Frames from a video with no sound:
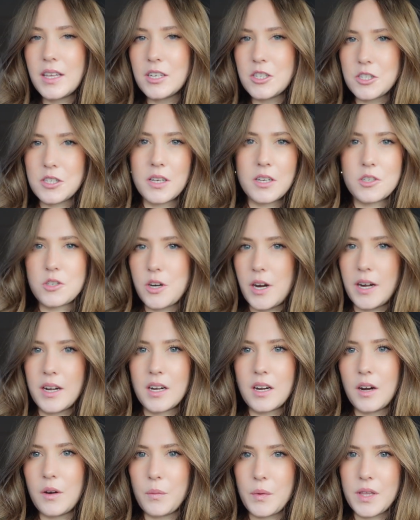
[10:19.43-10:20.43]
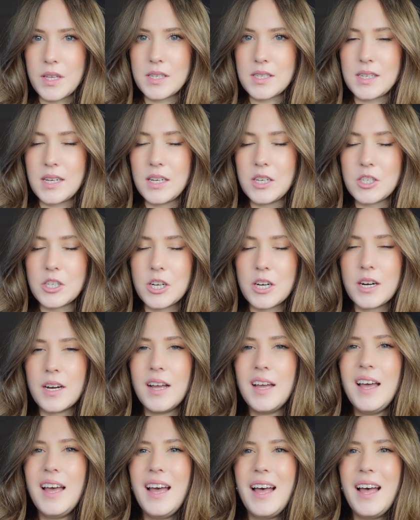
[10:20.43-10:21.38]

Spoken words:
He just like tried it on with his t-shirt,